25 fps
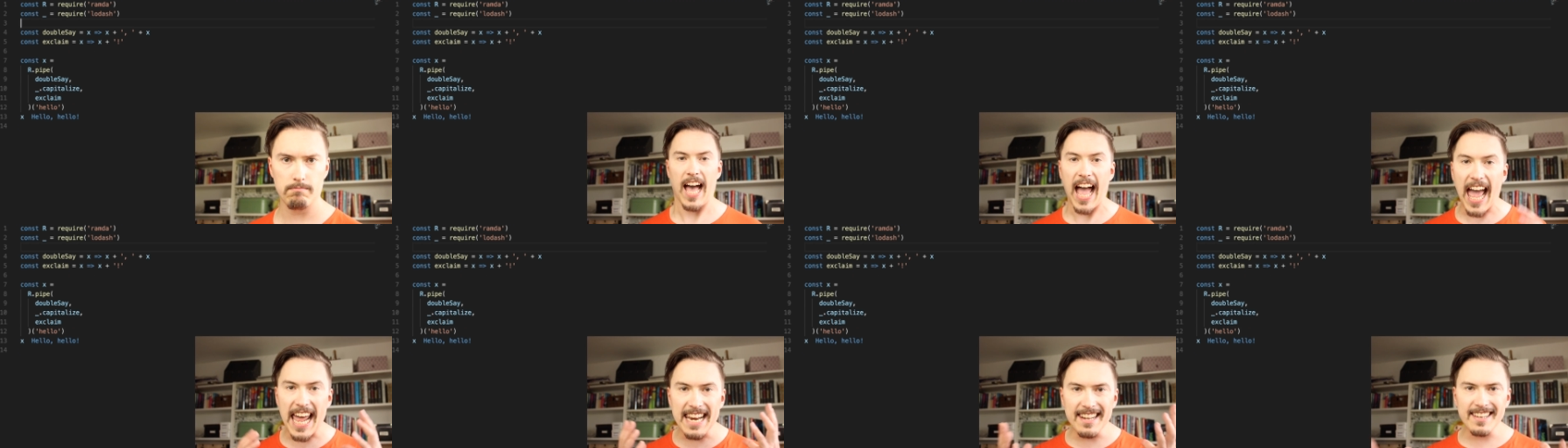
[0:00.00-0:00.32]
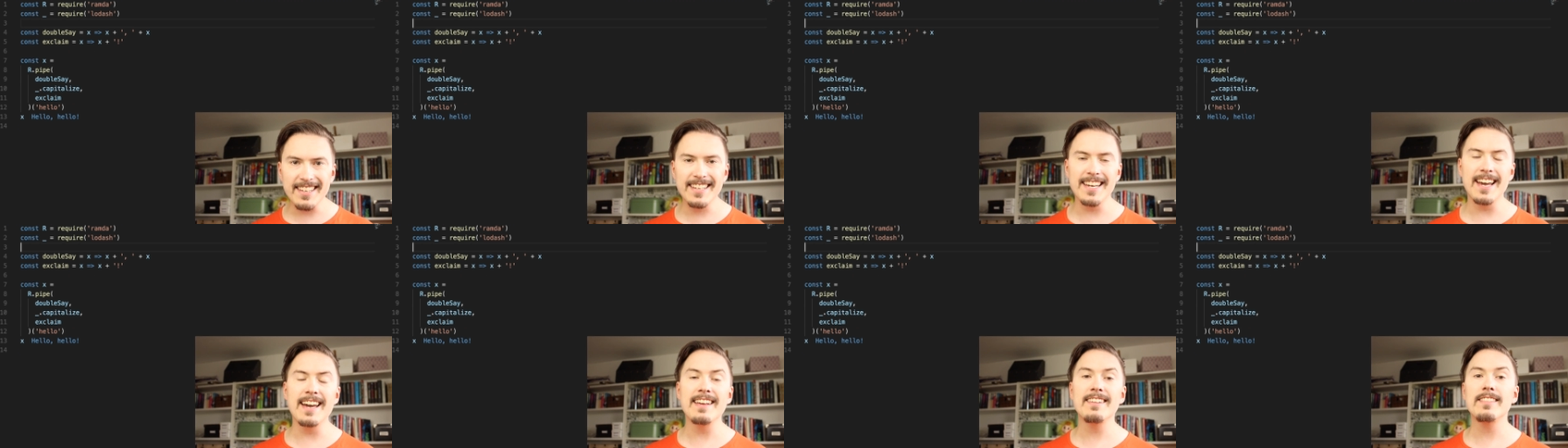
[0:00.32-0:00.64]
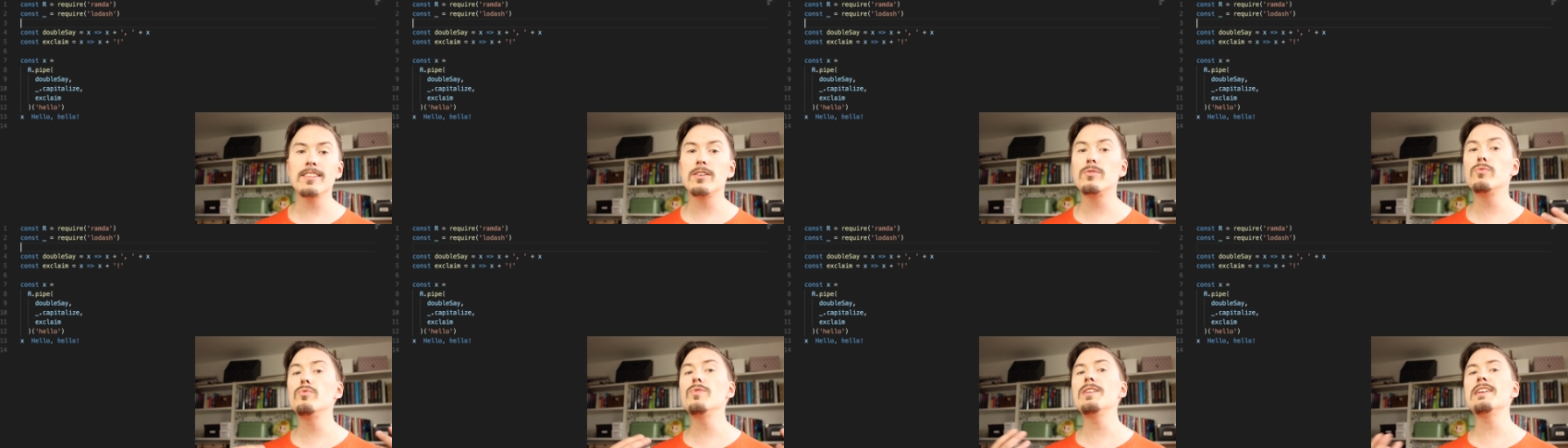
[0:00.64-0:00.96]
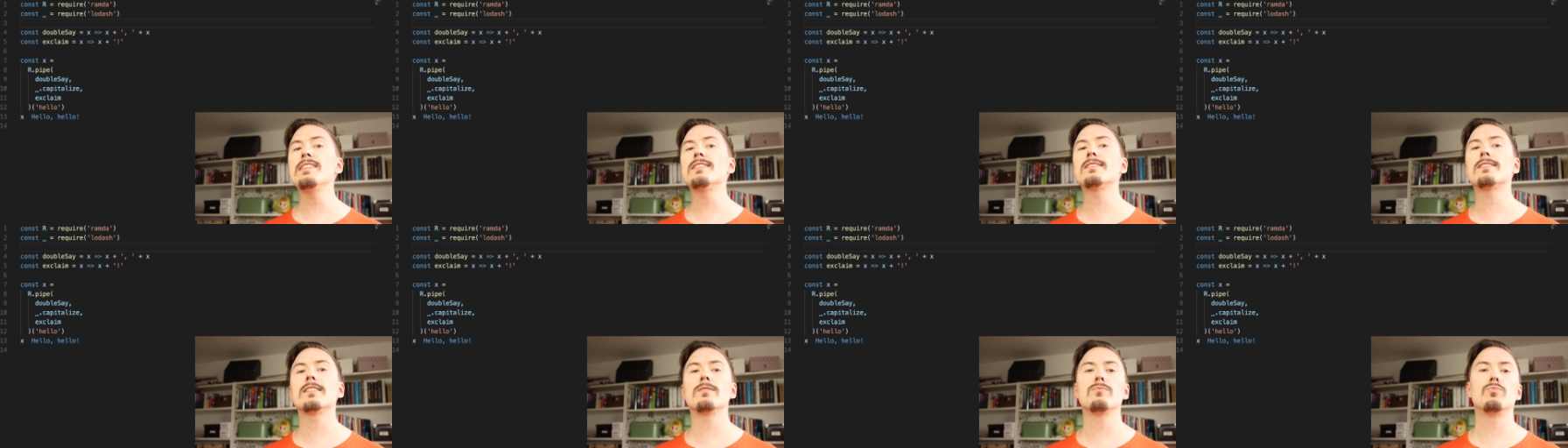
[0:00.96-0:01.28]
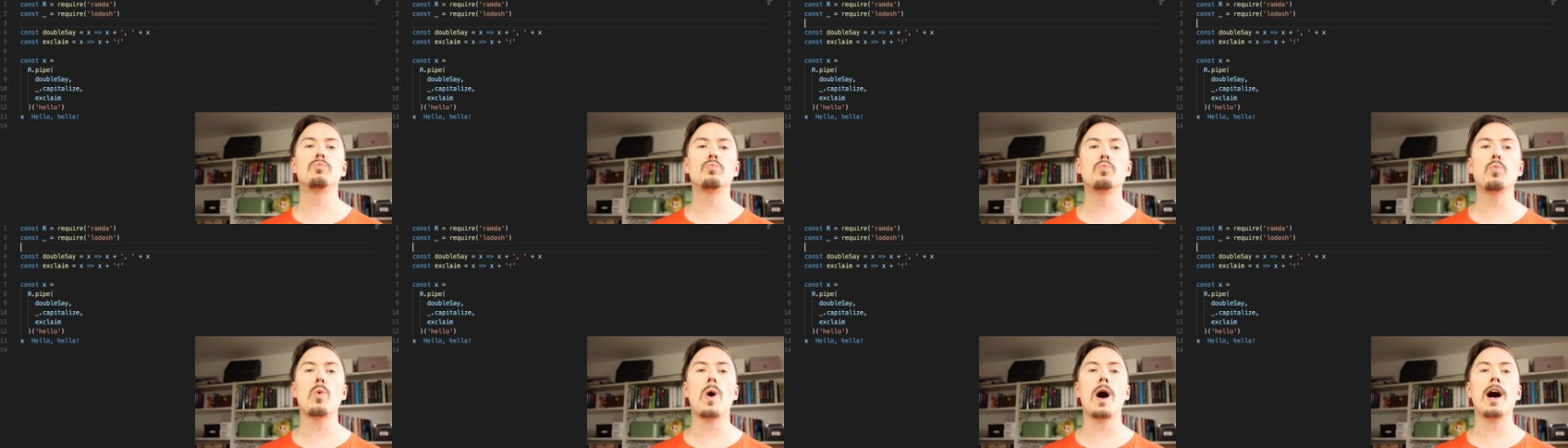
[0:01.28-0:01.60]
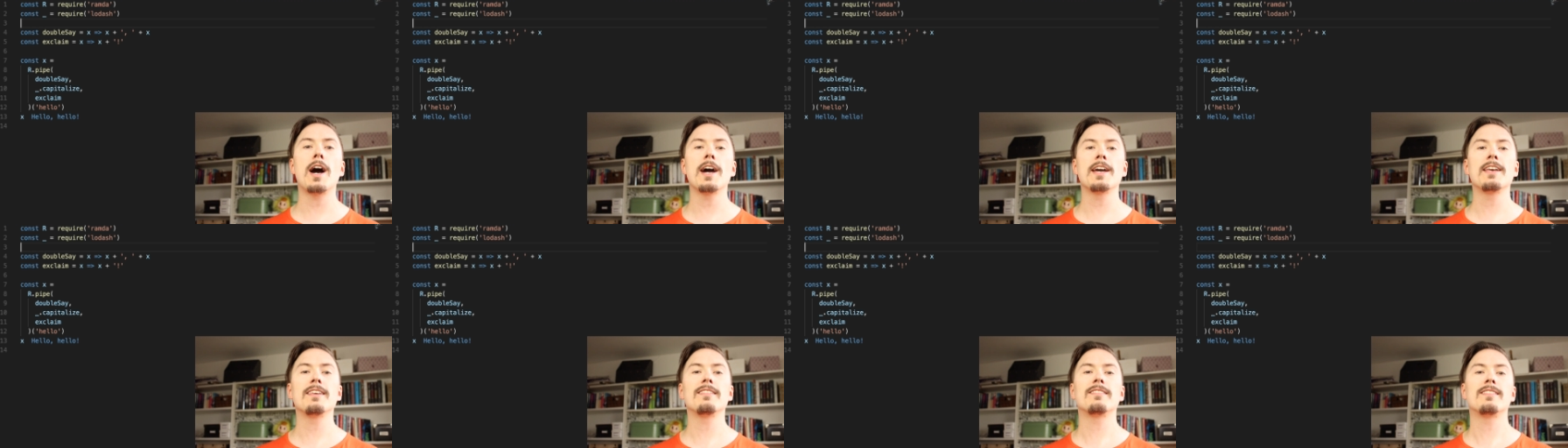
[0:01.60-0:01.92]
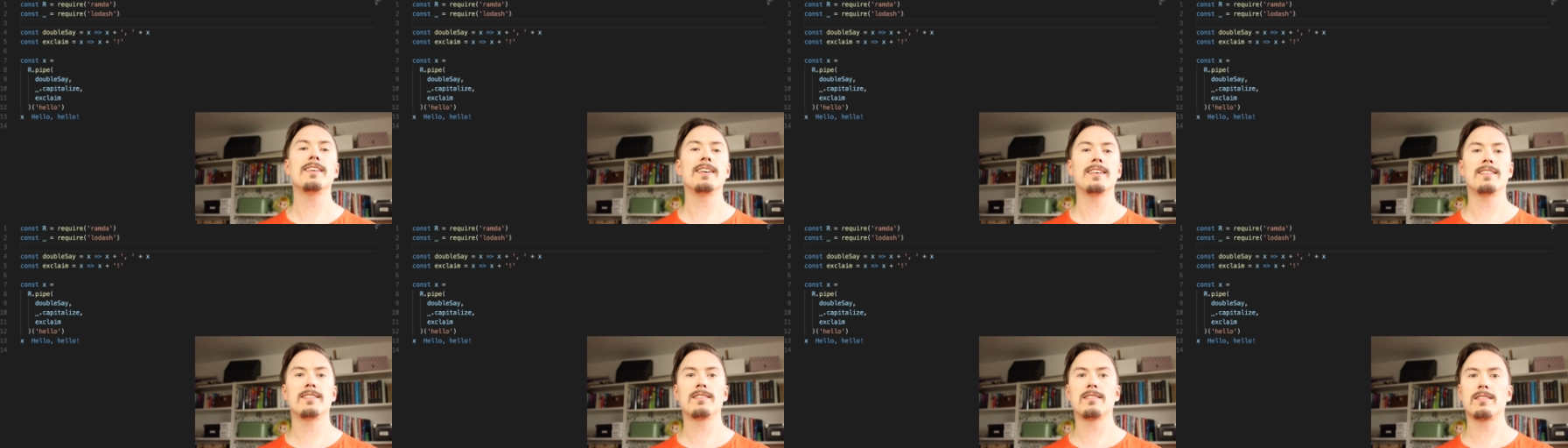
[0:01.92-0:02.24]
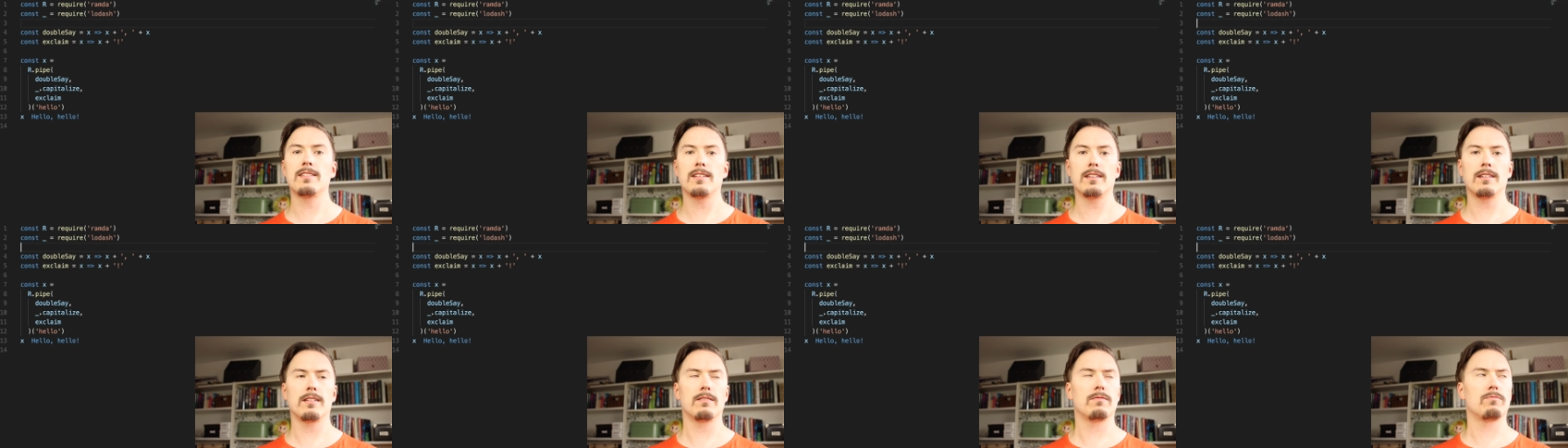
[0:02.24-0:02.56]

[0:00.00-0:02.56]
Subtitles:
And again, the reason why this